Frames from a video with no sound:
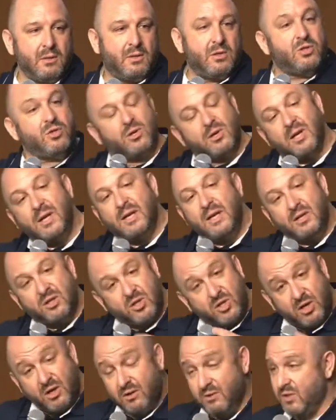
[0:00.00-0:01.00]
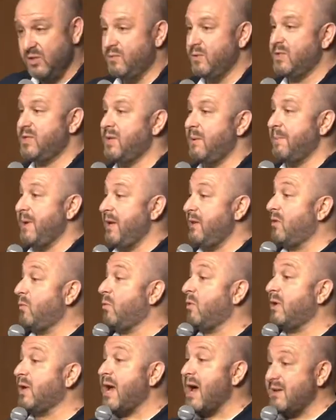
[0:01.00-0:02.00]
Because you're going to need to share this with somebody. The
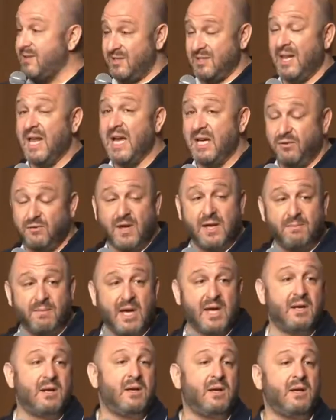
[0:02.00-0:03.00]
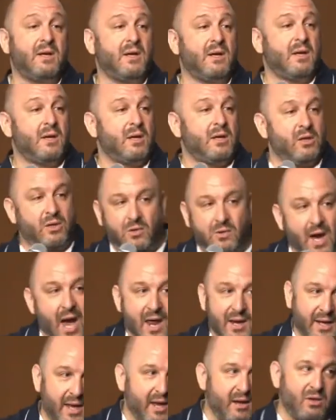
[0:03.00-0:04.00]
Word of God is life. Amen? You
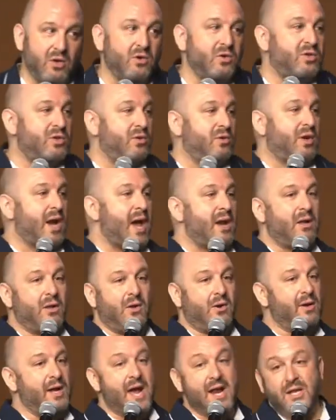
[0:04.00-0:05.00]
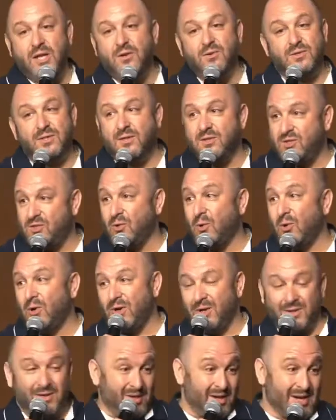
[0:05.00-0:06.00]
got to learn how to use the
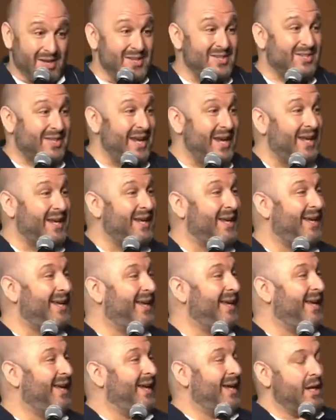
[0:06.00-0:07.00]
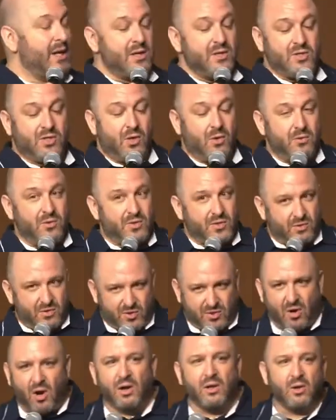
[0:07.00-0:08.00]
sword. You understand? So
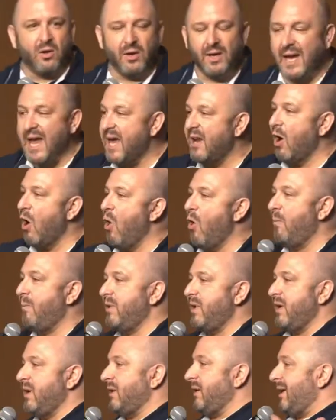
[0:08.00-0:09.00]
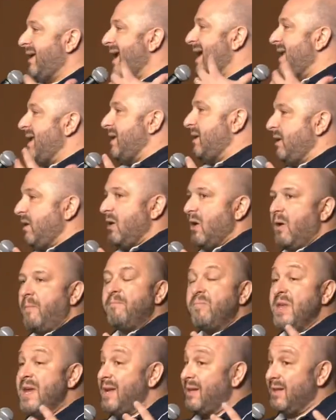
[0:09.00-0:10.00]
start learning how to open it. Get it. You
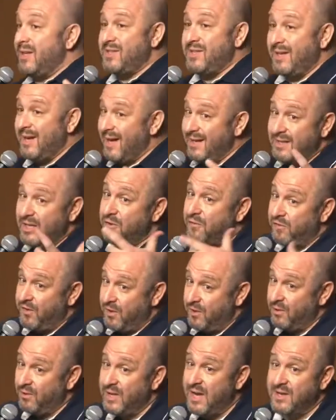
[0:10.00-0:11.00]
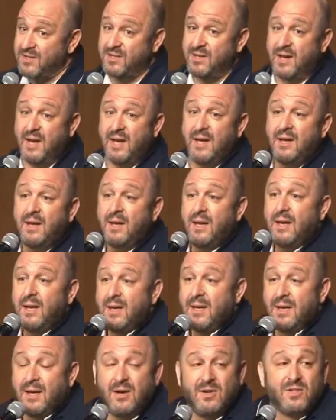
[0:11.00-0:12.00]
know, listen, I did a funeral yesterday.
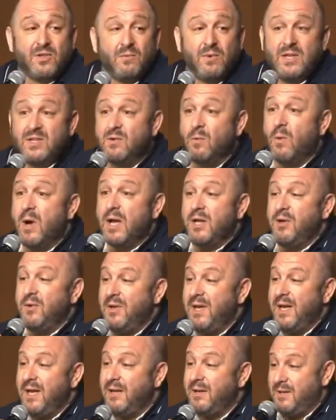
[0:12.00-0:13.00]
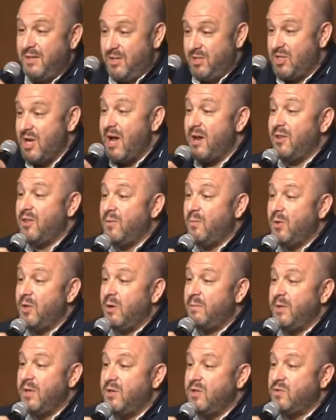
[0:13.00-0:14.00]
Here's the reason why you need, and Jonathan will
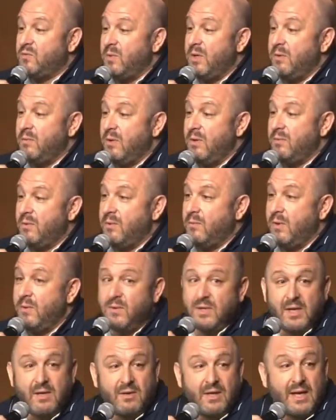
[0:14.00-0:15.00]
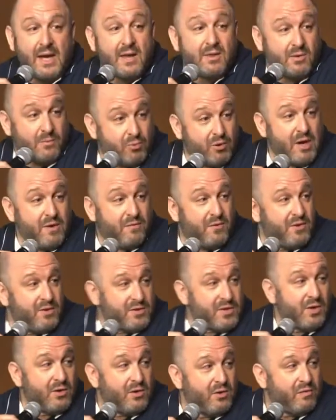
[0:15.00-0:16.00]
know because we were there together, and pray for
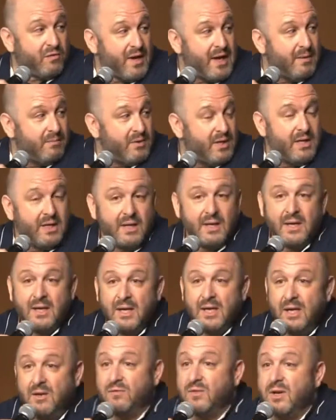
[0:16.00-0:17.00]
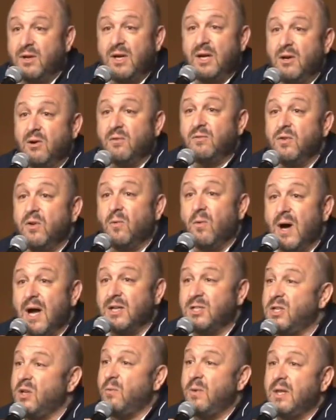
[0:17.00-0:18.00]
the Turner family. If they're here, if you're
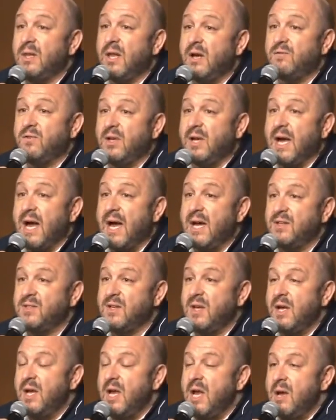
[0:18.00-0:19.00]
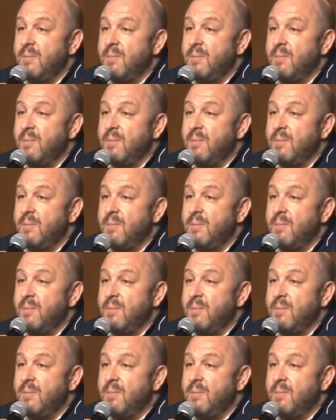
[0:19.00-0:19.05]
watching, we love you guys.